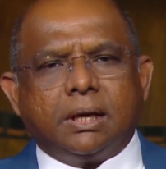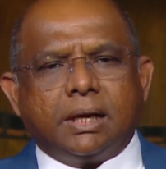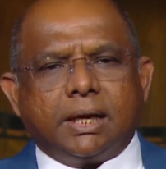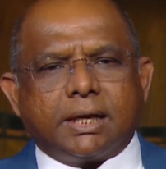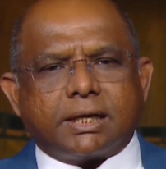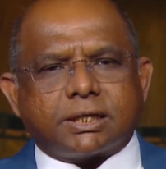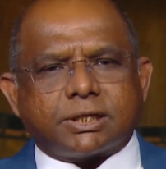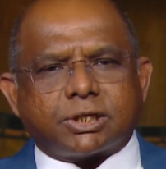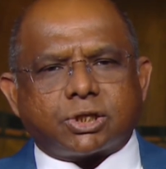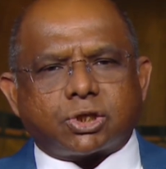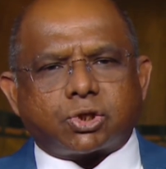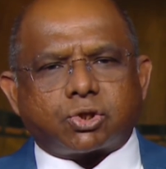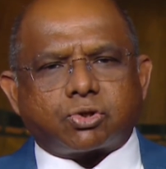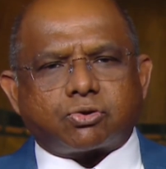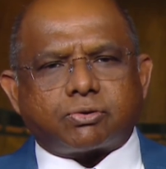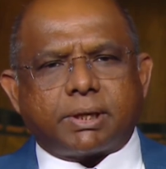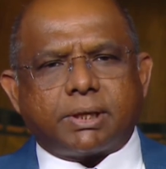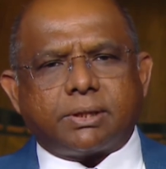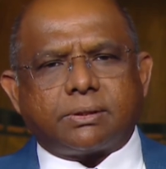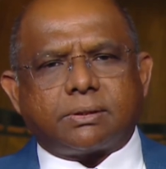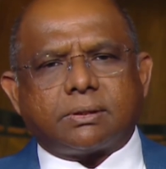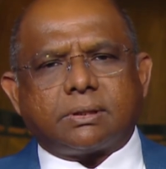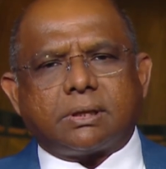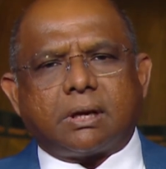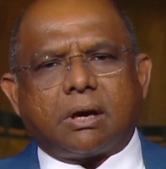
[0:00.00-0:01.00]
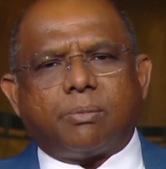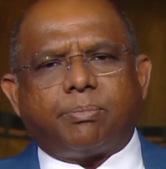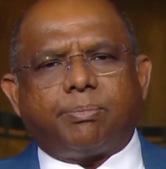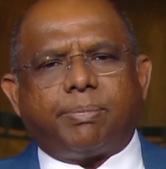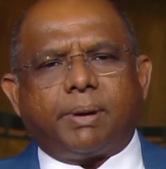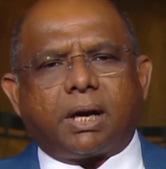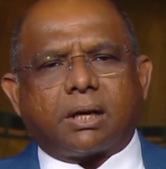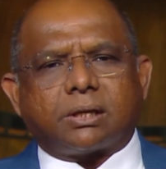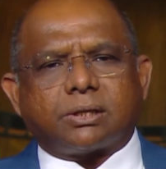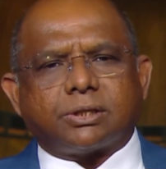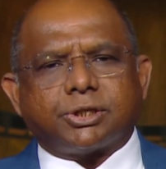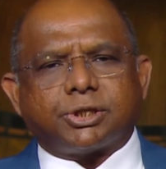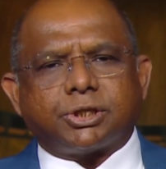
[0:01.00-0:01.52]
Let us strengthen our
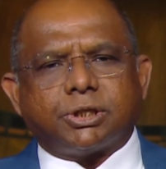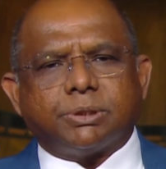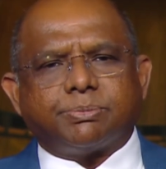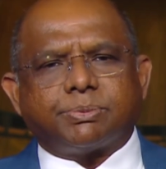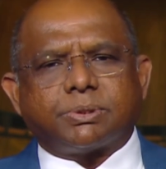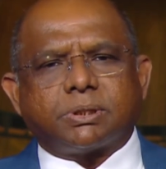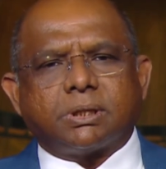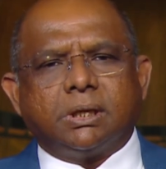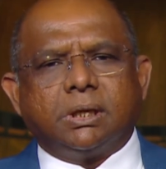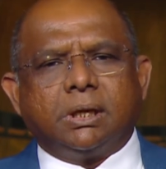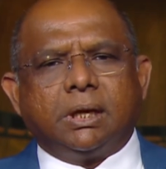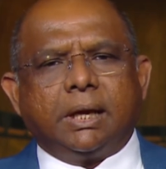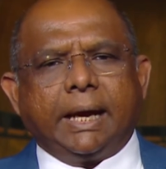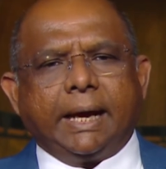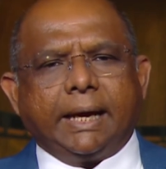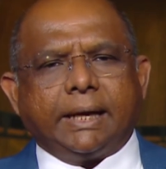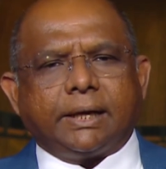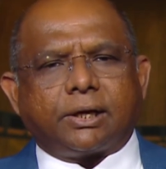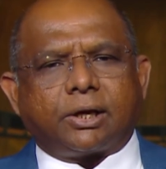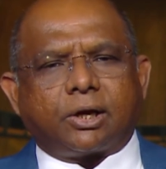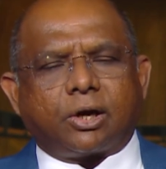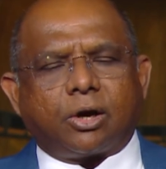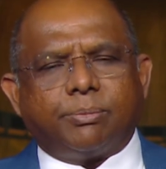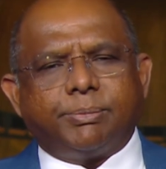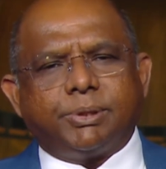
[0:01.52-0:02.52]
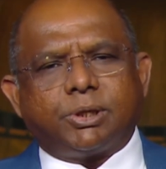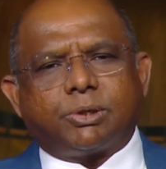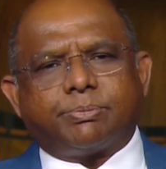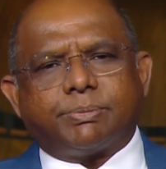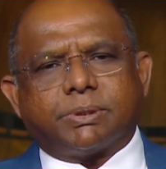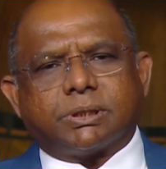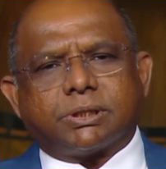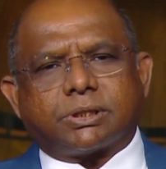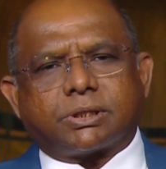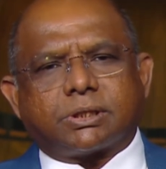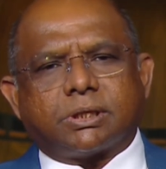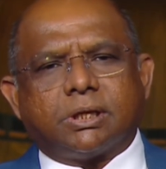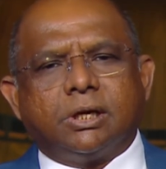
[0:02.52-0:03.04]
partnerships and
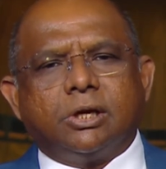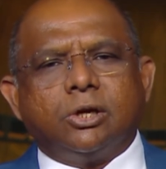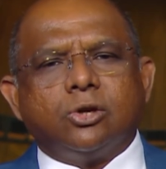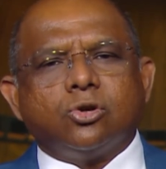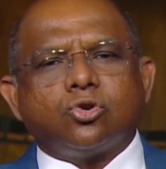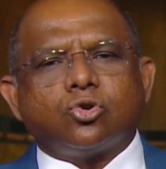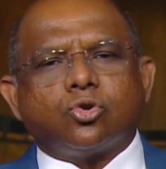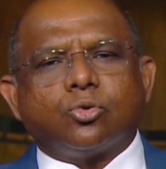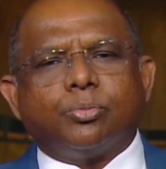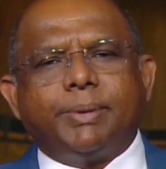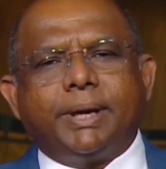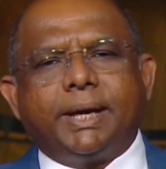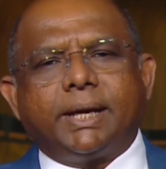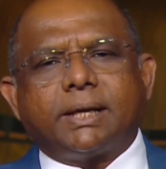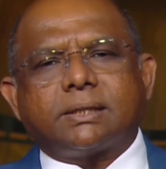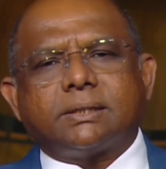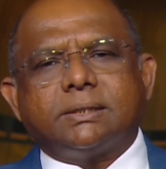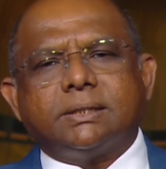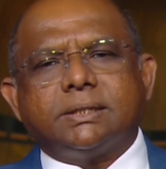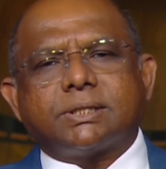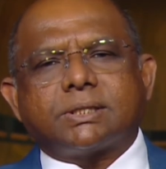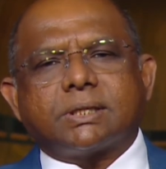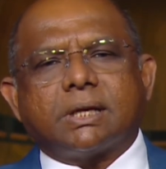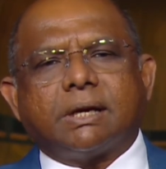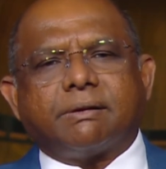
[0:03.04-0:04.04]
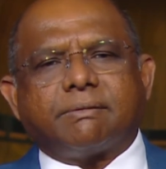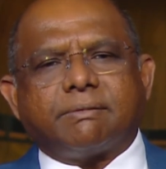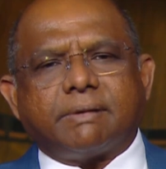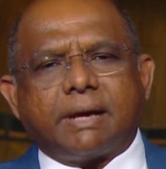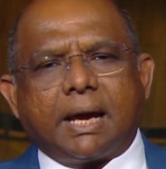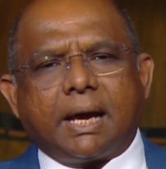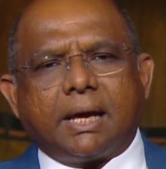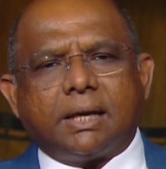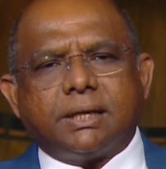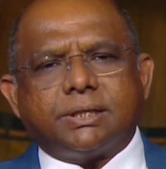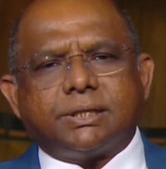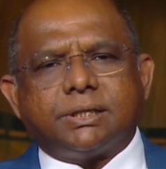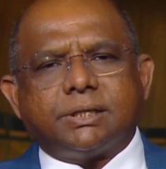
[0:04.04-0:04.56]
commitments to make this a
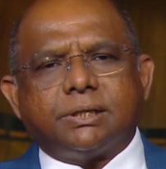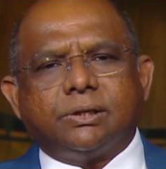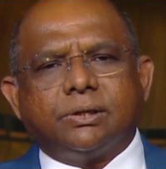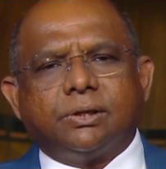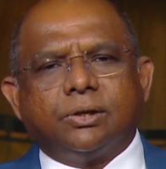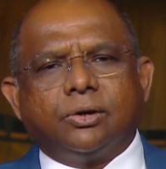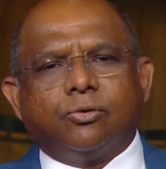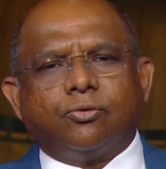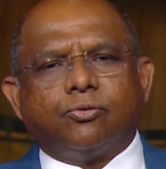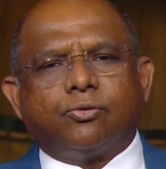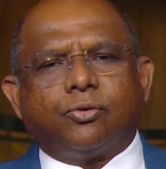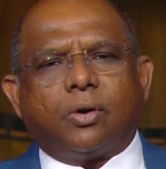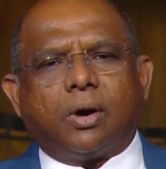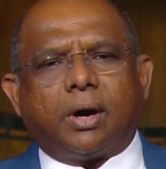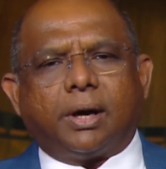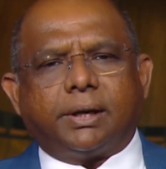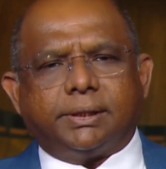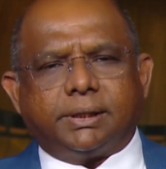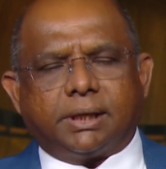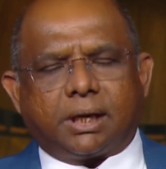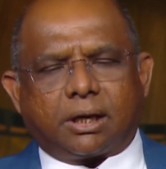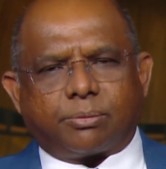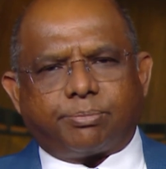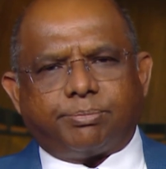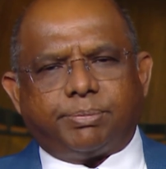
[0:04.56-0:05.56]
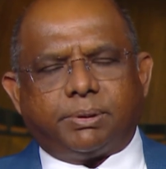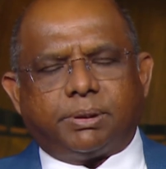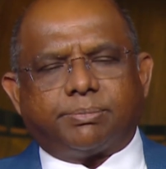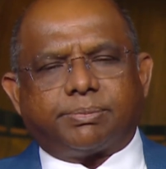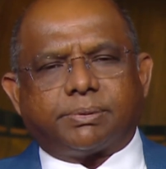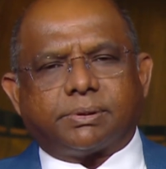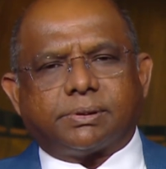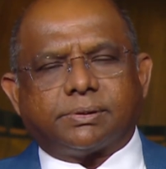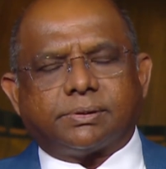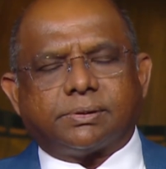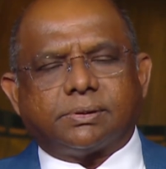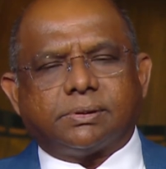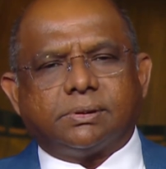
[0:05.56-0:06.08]
reality for our young
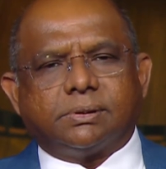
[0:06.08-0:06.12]
people.